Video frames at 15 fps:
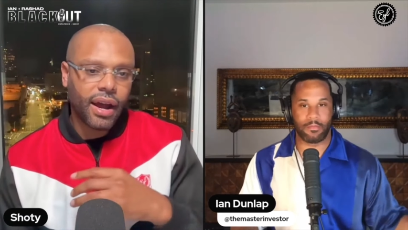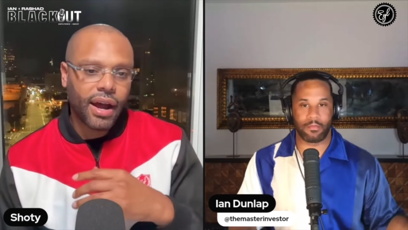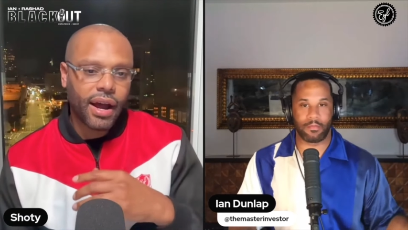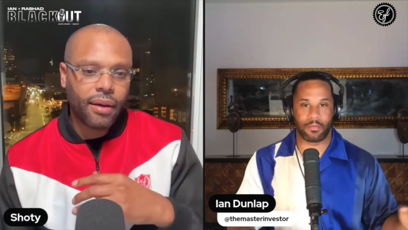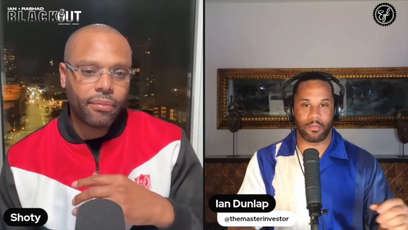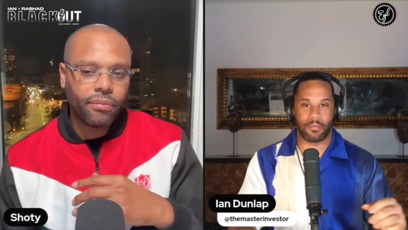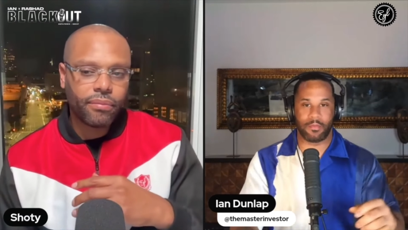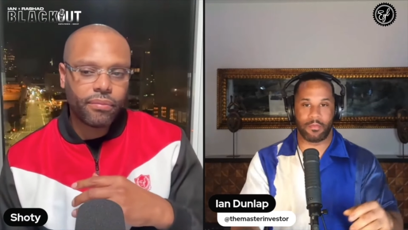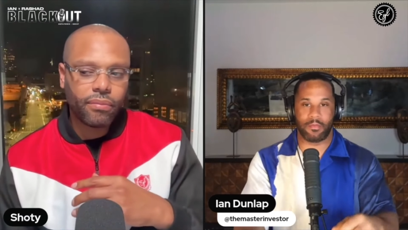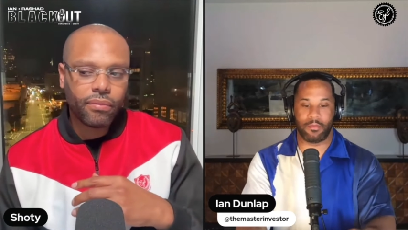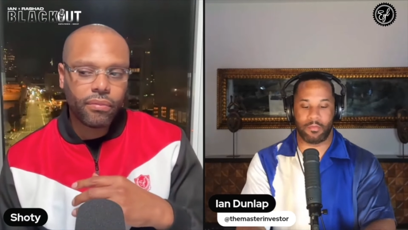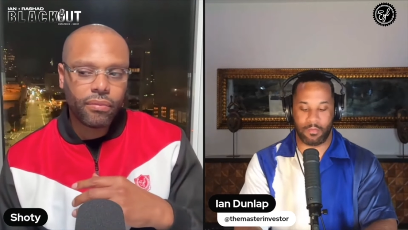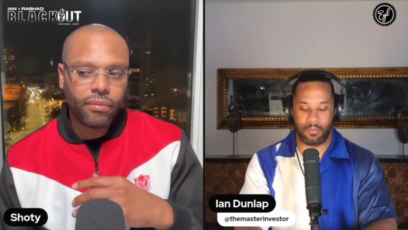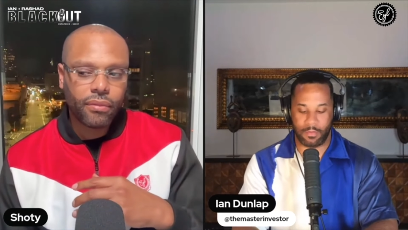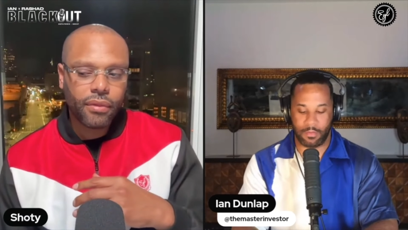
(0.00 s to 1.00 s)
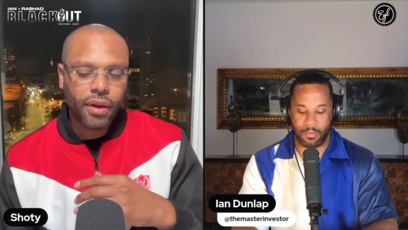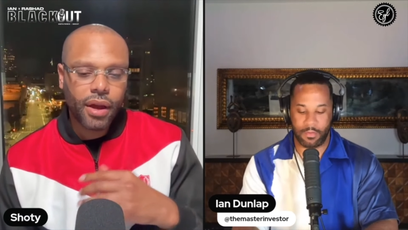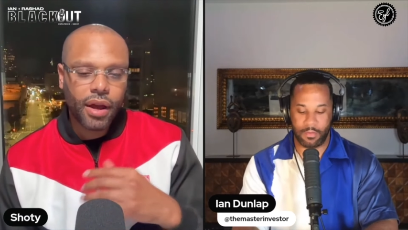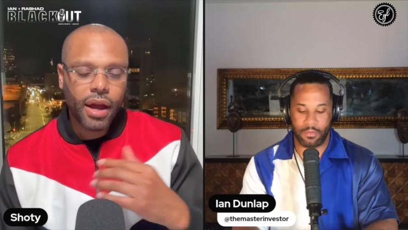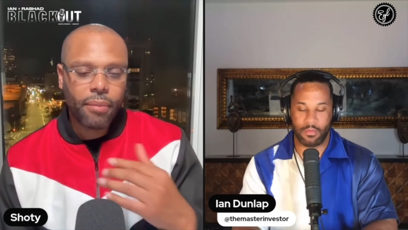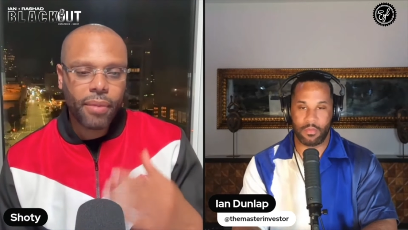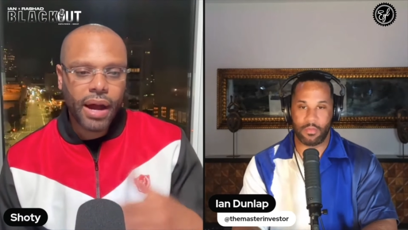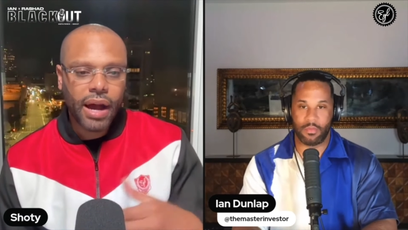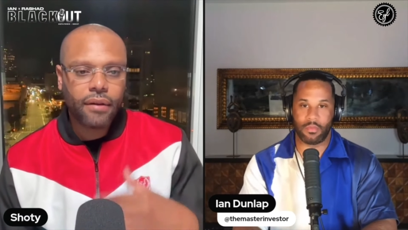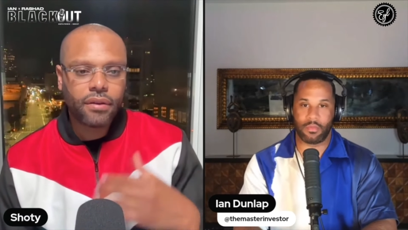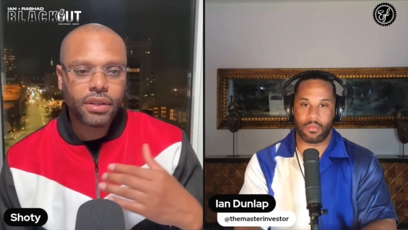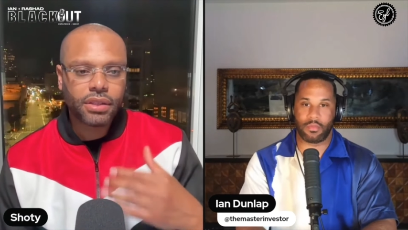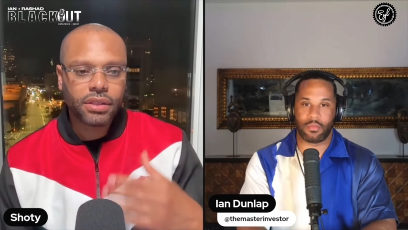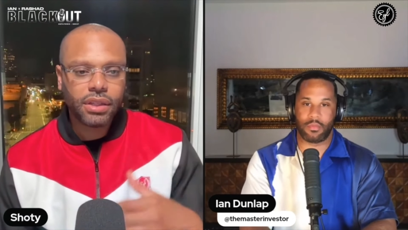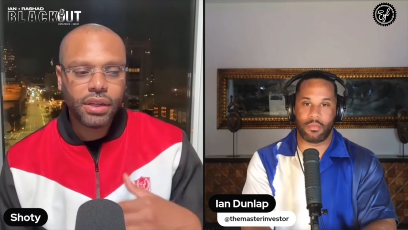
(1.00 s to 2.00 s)
Speaker 1: I'm I'm
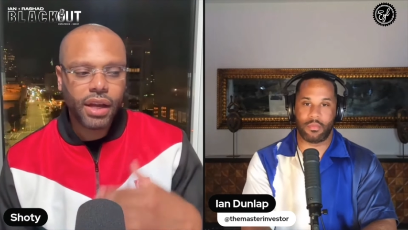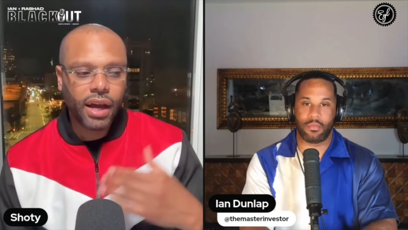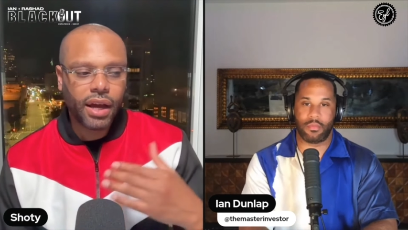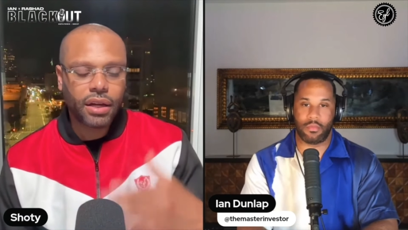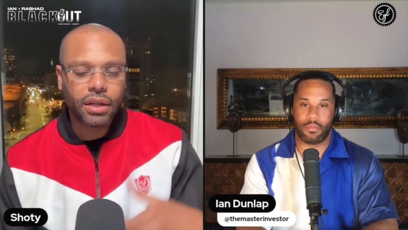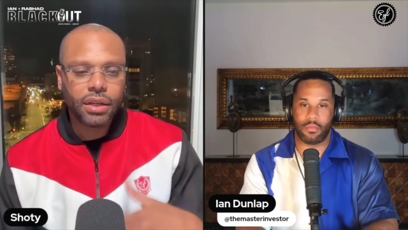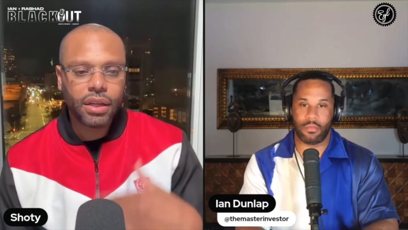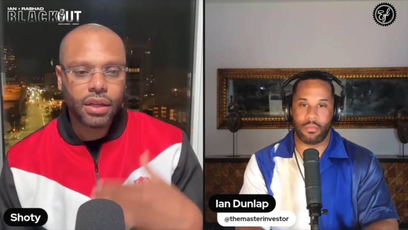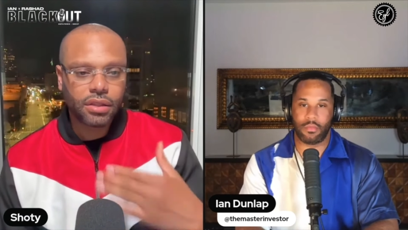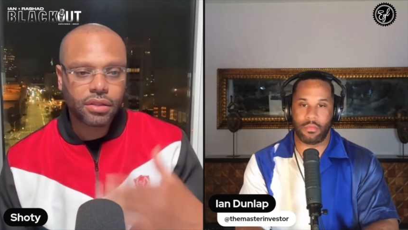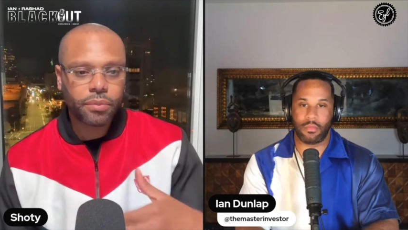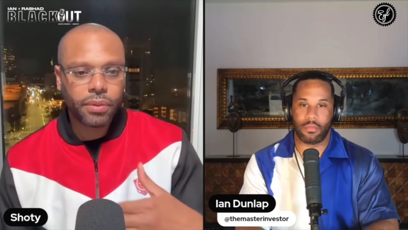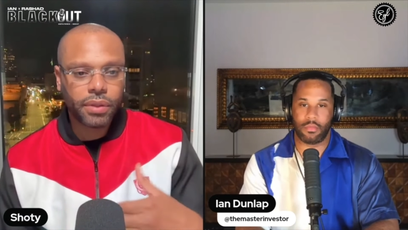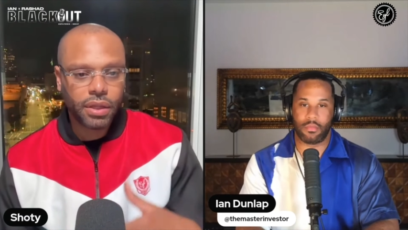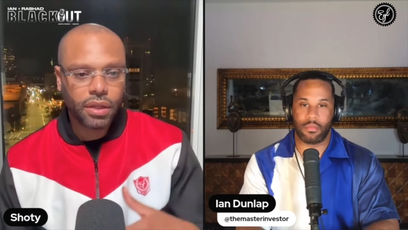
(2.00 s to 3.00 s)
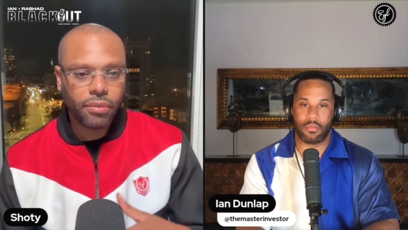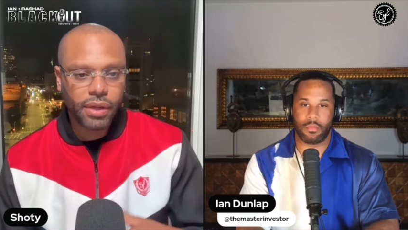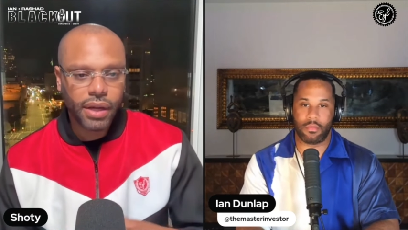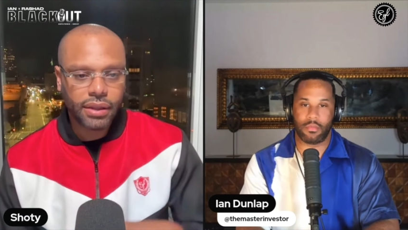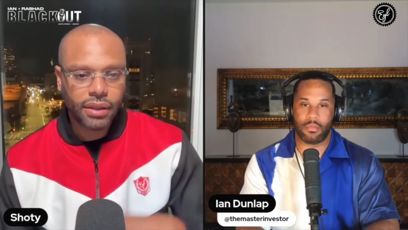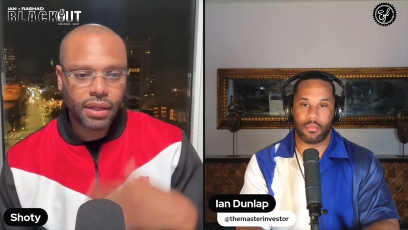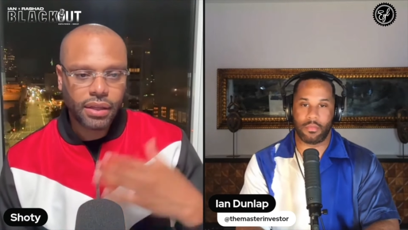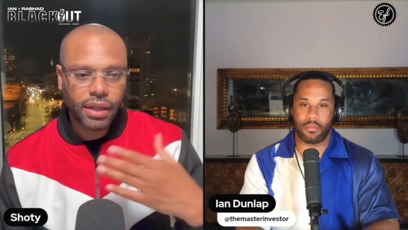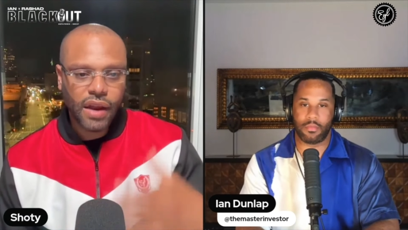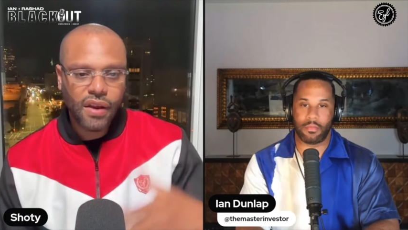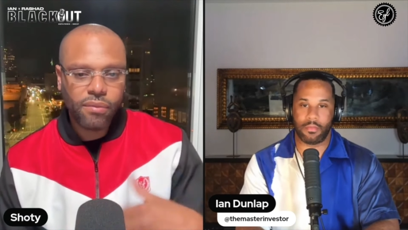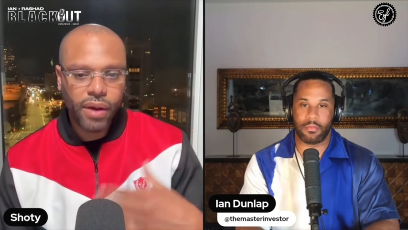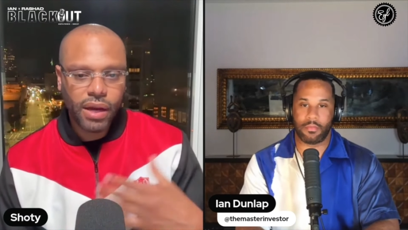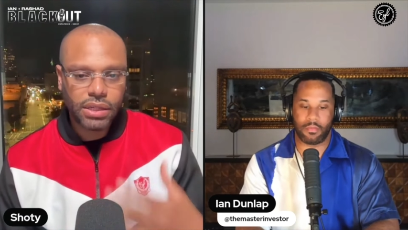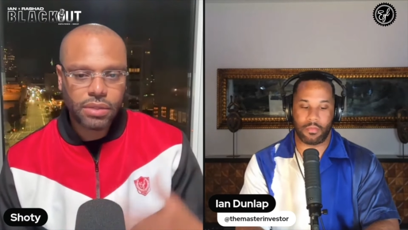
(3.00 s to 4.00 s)
obviously not against polygamy. I think that
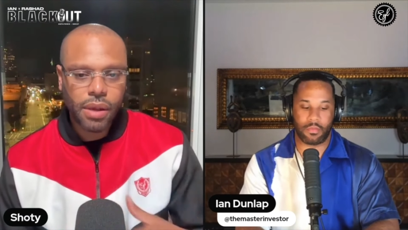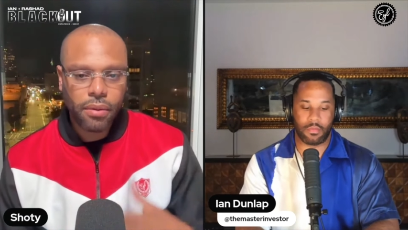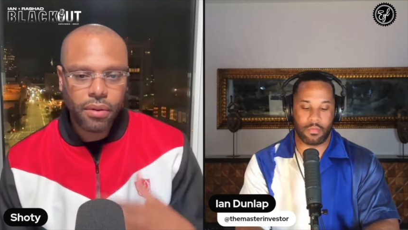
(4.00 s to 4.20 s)
everybody should be able to